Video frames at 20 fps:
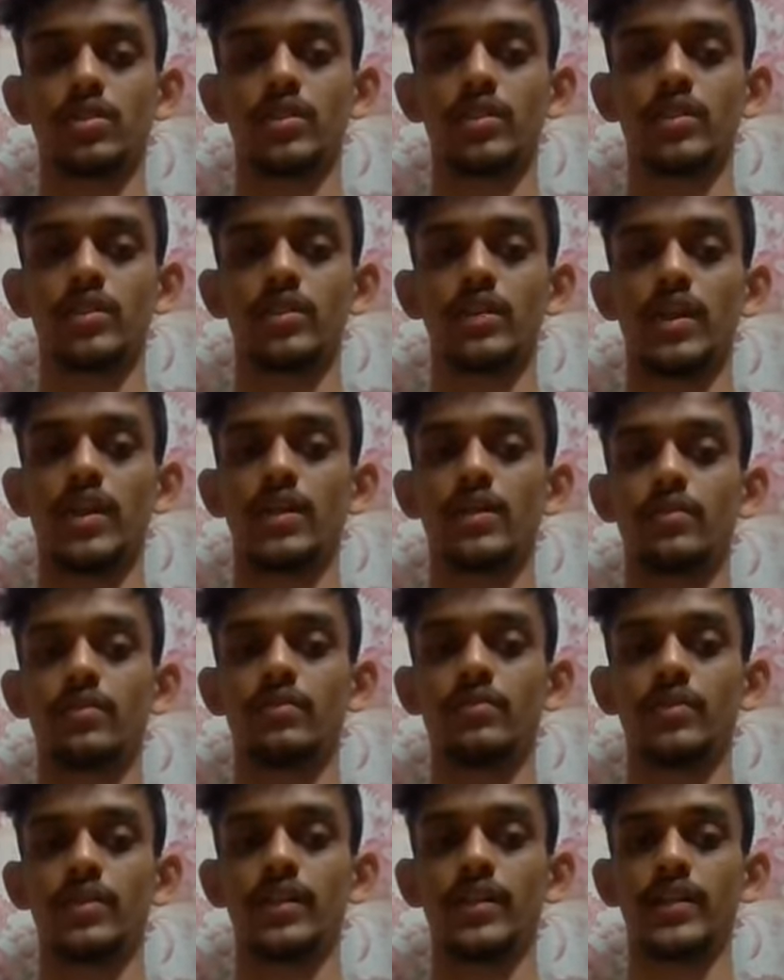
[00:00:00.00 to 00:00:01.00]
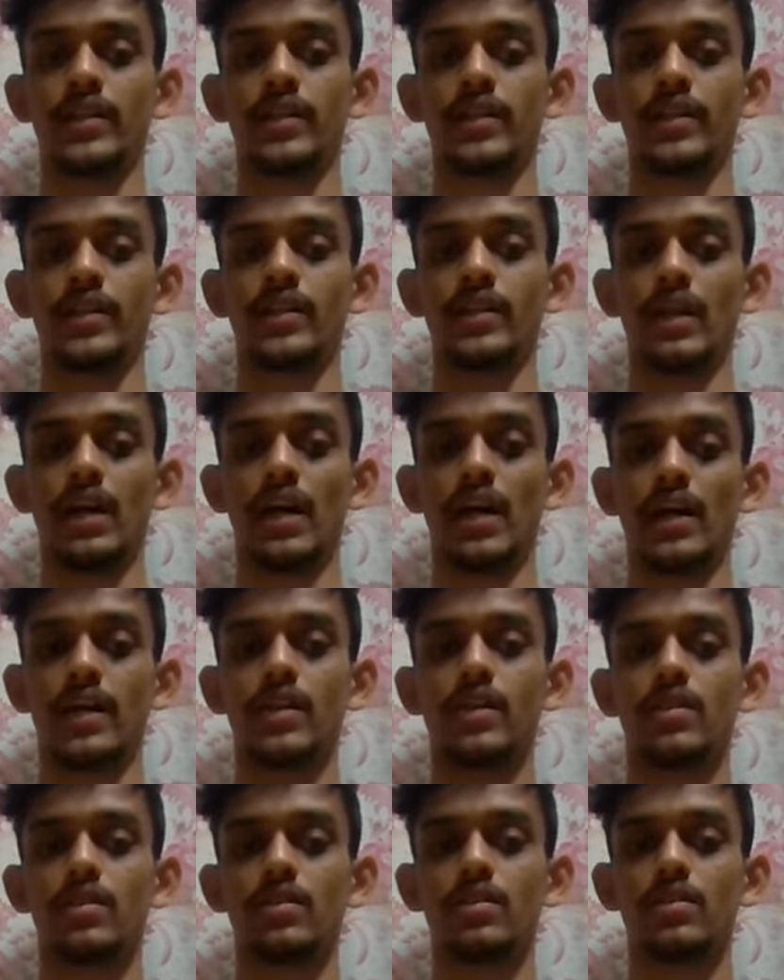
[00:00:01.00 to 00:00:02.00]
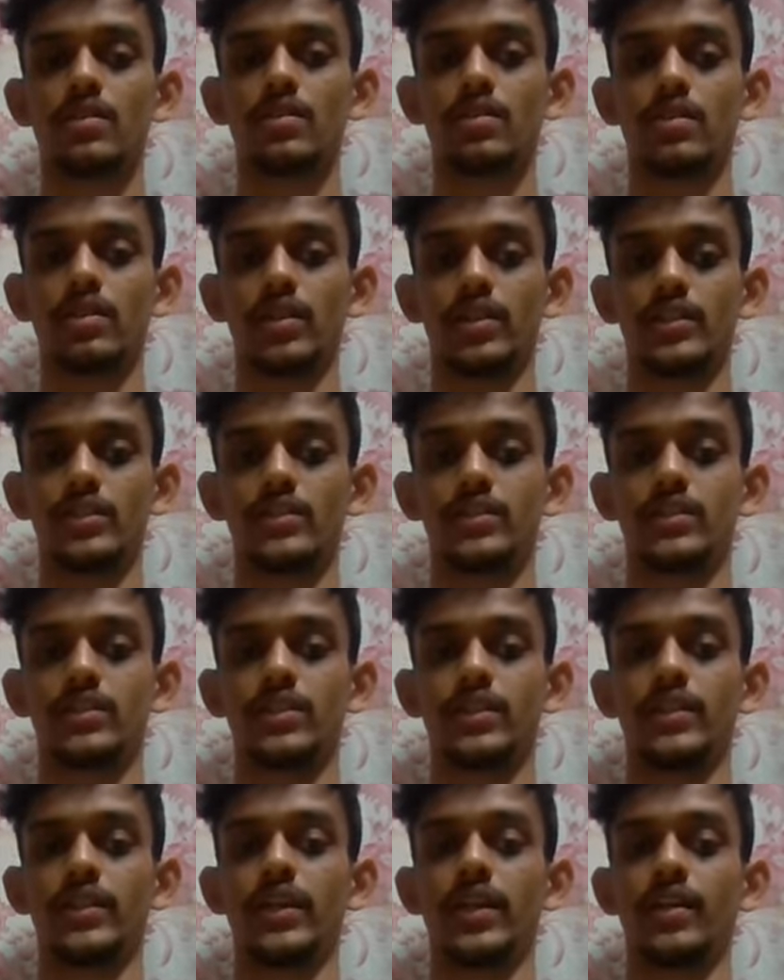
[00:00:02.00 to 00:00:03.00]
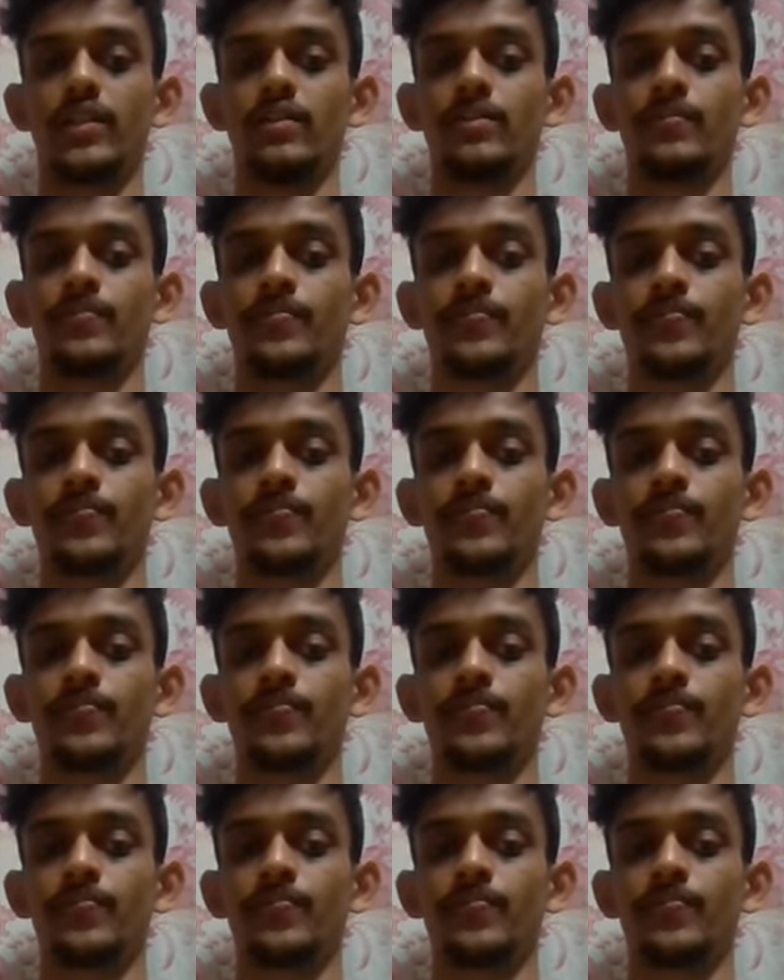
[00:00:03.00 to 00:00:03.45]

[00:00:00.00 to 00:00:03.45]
in that will take int I and string n.